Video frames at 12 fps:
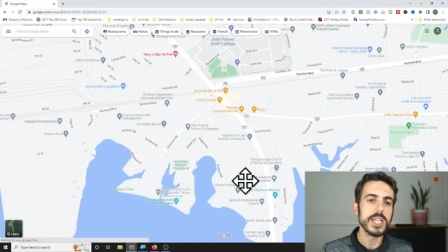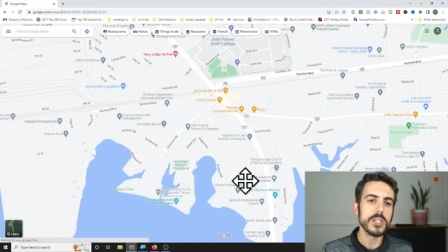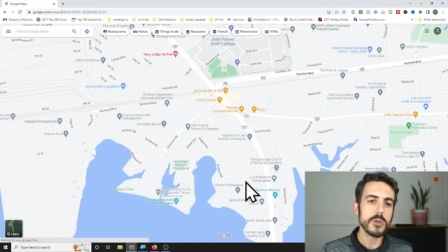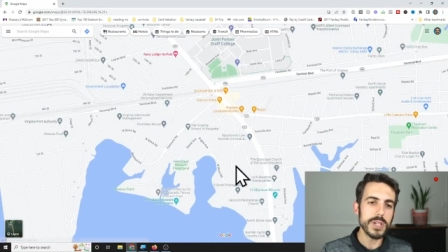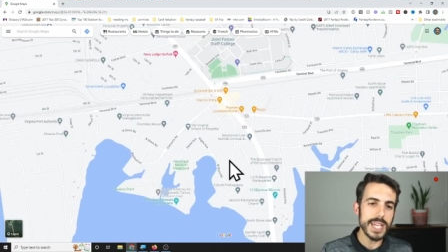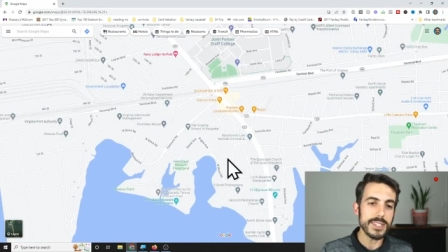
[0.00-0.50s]

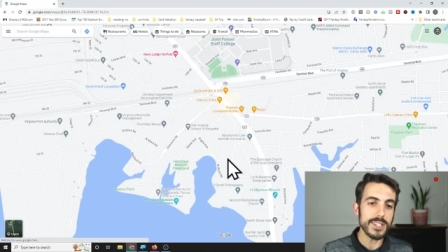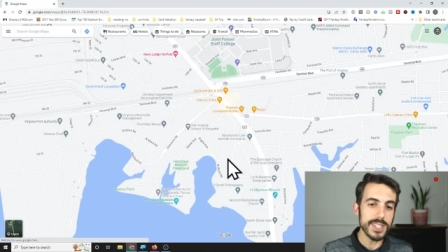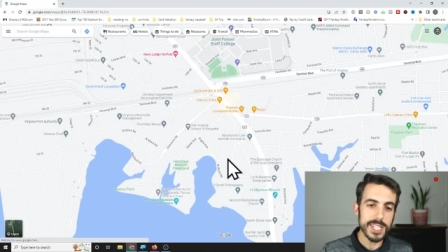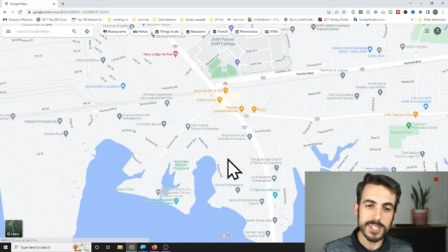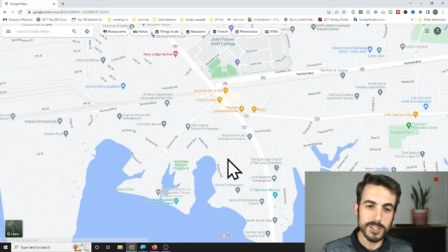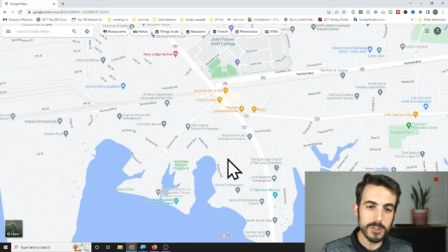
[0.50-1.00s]
you'll get to
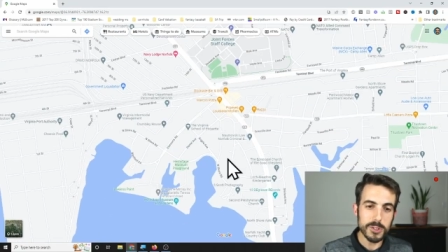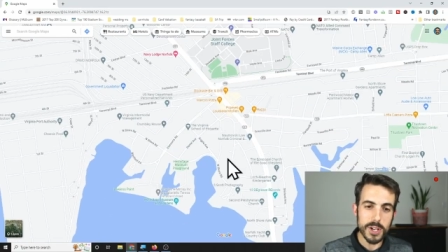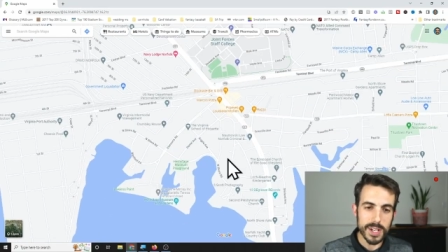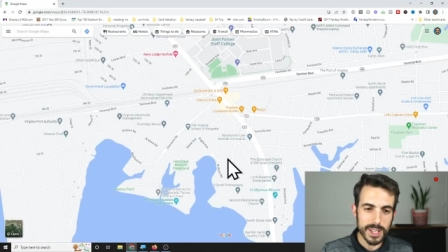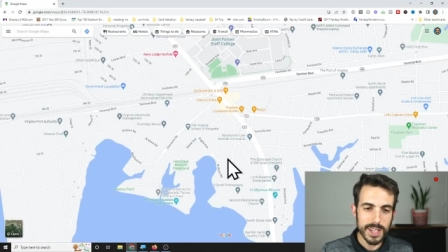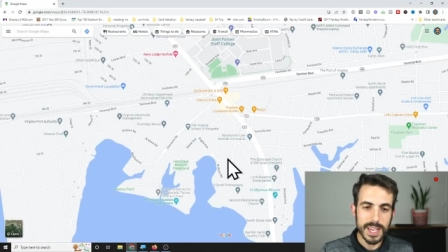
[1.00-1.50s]
this little
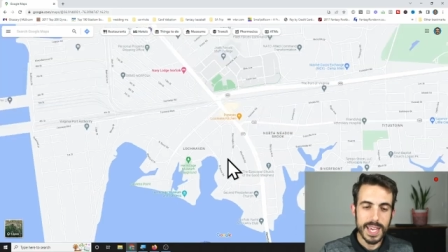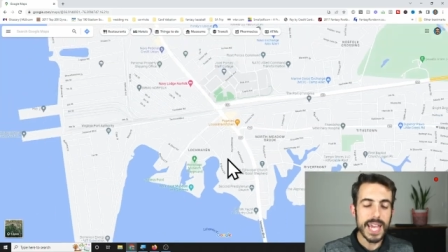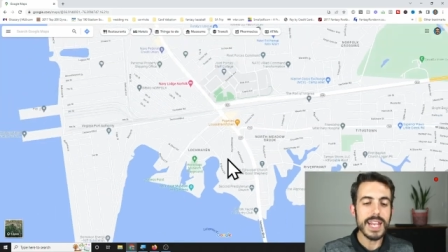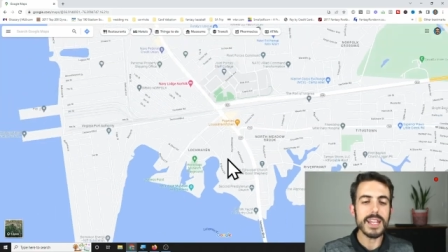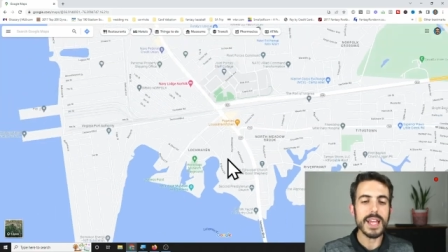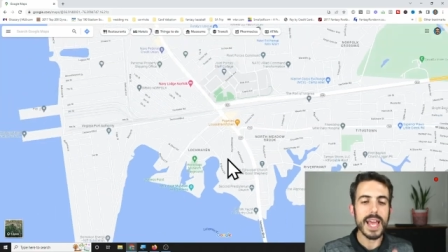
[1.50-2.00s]
nook.
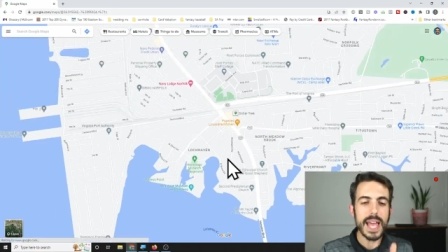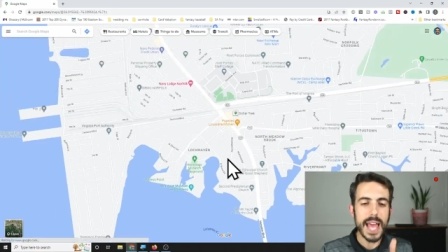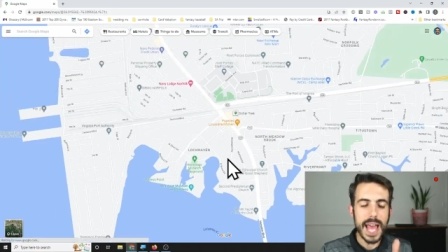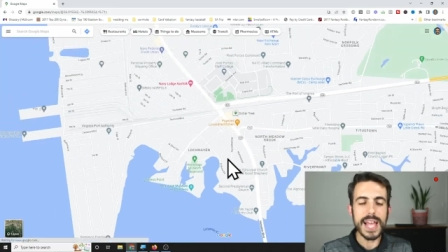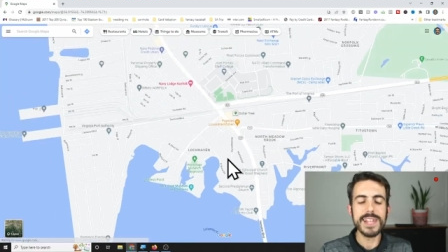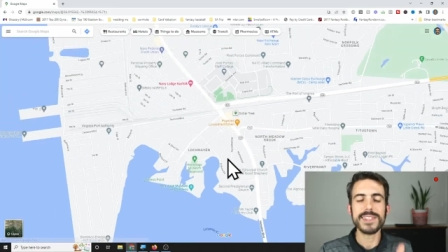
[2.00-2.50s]
And it
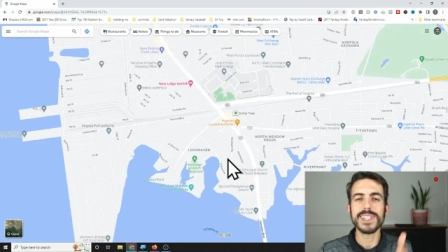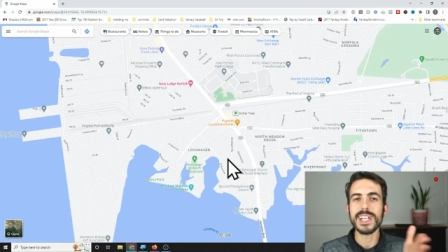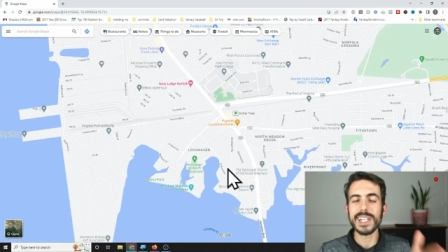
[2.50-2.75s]
has